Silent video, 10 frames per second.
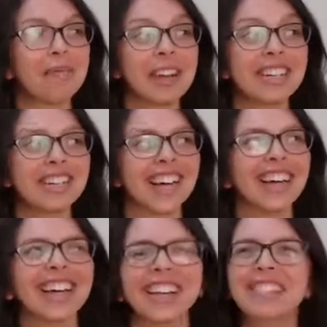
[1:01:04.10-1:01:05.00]
might do that.
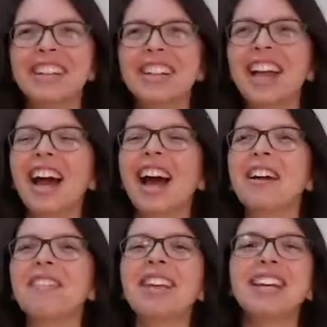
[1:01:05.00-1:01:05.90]

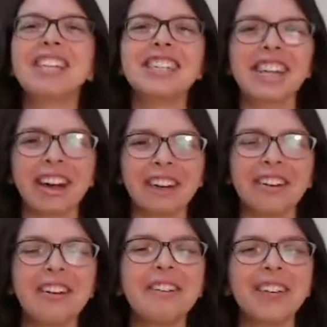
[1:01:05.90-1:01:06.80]
So
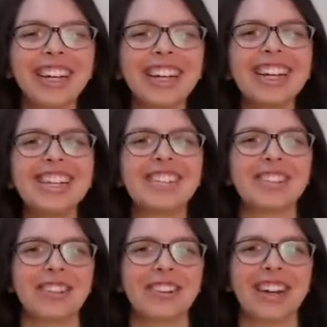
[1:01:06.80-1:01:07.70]
please
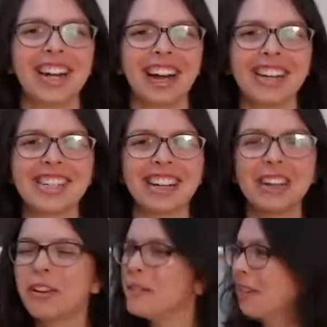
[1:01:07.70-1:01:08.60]
join us.
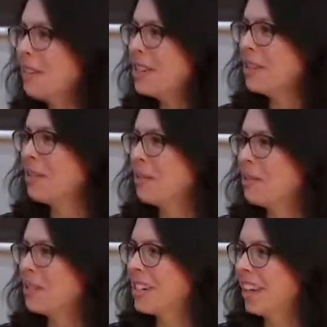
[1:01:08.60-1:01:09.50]
Who's on the Zoom call
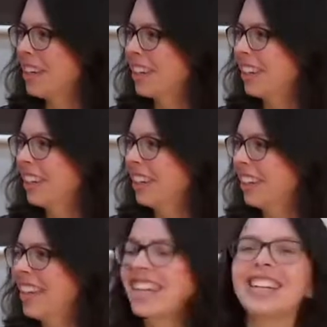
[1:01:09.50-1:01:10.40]
tonight?
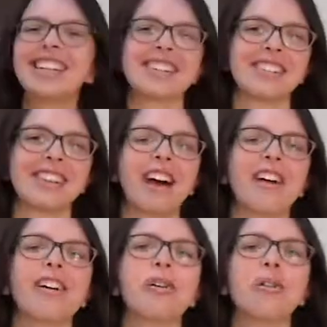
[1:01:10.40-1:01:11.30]
Ian's on.
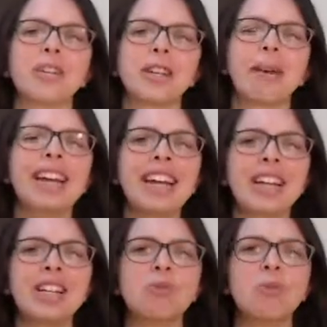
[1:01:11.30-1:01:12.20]
Oh, awesome. Ian
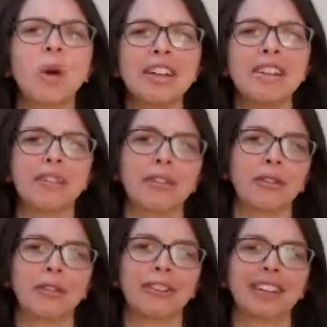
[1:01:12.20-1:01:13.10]
is
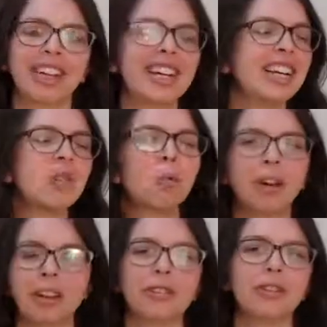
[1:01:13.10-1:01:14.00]
wonderful. You
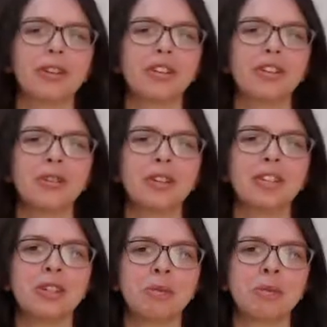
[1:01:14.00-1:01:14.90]
should join the
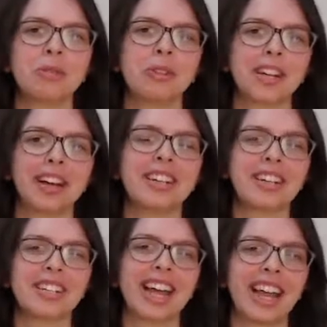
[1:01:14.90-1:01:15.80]
Zoom call tonight
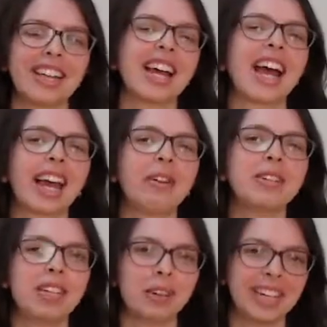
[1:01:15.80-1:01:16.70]
just to get to hang out
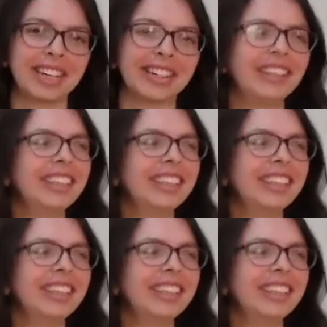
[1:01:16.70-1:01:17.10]
with Ian.